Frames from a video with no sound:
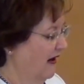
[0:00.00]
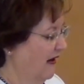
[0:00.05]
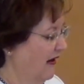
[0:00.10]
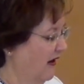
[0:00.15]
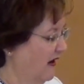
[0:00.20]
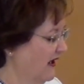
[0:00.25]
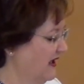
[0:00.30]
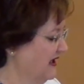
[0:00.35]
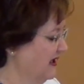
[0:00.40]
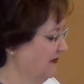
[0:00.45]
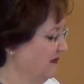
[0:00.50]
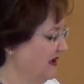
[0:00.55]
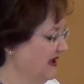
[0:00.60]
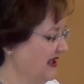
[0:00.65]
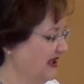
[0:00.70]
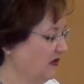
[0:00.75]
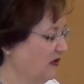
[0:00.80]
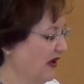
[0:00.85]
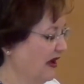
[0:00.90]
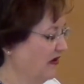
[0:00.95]
Her
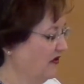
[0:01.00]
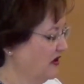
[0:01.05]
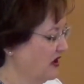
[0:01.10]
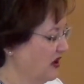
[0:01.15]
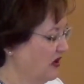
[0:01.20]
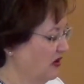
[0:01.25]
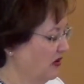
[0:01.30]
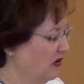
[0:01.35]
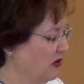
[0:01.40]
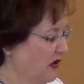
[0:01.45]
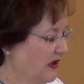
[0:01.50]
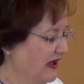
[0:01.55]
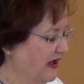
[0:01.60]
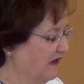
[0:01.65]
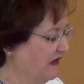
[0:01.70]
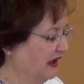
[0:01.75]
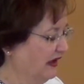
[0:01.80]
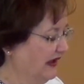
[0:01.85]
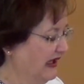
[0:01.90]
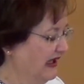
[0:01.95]
husband is well known, one
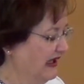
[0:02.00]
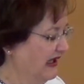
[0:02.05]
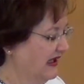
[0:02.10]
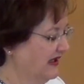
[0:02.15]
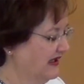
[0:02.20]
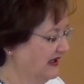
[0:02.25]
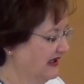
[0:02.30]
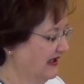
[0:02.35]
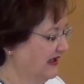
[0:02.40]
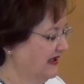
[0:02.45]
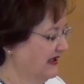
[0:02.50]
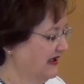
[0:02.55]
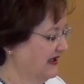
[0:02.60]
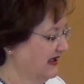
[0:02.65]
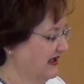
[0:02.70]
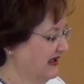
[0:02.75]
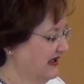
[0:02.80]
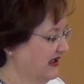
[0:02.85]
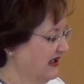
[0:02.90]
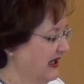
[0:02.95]
of the leading
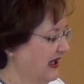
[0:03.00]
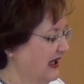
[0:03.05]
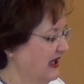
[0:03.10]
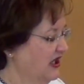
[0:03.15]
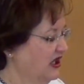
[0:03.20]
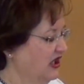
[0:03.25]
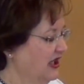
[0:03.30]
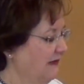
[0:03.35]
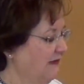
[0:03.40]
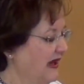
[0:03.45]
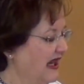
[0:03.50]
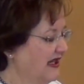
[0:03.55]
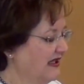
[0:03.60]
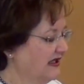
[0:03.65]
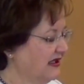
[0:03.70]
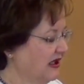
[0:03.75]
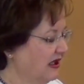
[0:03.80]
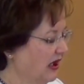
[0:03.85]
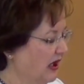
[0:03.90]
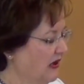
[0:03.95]
citizens. She
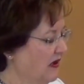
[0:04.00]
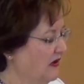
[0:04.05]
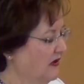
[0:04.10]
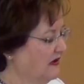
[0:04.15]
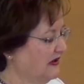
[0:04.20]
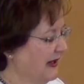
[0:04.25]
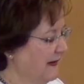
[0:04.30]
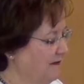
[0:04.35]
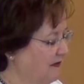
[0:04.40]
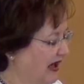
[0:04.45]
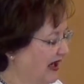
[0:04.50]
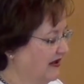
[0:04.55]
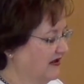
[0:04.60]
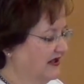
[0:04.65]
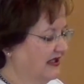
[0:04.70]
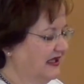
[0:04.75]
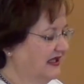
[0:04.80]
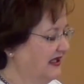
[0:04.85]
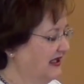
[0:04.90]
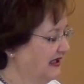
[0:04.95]
makes clothes and
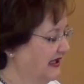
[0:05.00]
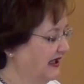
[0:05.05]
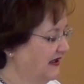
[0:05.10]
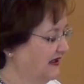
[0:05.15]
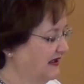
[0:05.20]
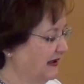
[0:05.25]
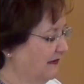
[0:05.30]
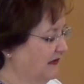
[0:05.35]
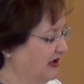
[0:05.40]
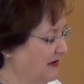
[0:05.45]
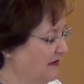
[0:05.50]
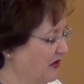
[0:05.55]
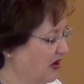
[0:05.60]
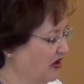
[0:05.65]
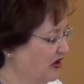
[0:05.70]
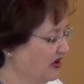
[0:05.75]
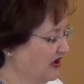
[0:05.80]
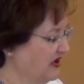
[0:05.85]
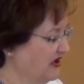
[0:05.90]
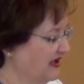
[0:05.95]
belts and sells them to
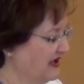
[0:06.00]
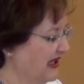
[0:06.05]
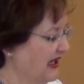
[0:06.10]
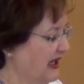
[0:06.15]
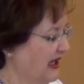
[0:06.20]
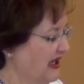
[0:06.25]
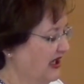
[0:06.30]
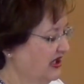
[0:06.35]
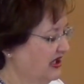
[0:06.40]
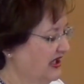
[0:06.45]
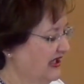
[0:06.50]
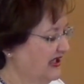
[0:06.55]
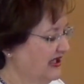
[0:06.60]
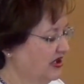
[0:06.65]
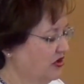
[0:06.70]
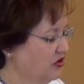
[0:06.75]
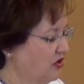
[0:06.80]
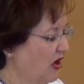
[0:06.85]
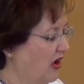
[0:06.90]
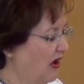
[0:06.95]
merchants. She's
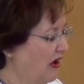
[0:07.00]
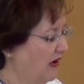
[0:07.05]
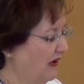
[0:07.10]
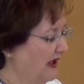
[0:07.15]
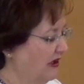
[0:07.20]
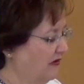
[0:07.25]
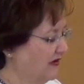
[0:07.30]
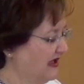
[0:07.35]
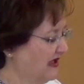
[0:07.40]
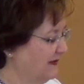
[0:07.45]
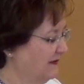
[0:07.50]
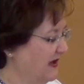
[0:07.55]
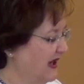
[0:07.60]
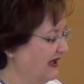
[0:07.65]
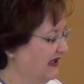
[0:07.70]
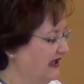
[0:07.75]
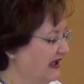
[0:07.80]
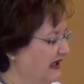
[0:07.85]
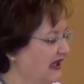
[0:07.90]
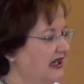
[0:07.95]
strong and
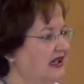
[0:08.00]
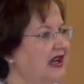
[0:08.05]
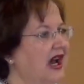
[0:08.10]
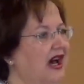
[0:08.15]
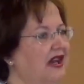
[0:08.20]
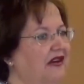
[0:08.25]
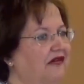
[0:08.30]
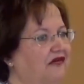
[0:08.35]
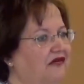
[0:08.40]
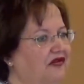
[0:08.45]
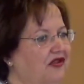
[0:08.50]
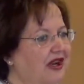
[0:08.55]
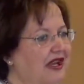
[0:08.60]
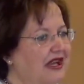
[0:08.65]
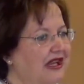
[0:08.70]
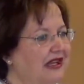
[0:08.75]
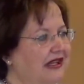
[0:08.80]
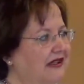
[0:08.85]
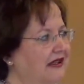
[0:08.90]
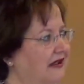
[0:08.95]
respected and not
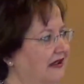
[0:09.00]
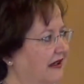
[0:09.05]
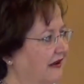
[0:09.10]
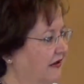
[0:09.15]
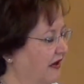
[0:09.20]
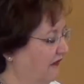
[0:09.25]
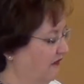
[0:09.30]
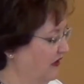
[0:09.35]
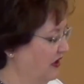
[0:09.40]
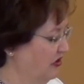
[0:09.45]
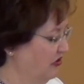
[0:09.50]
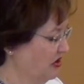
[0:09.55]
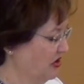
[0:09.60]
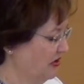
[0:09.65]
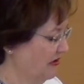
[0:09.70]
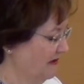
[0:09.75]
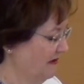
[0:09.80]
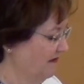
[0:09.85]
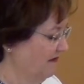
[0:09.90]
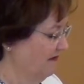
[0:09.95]
afraid of the
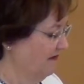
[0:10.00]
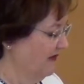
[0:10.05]
future.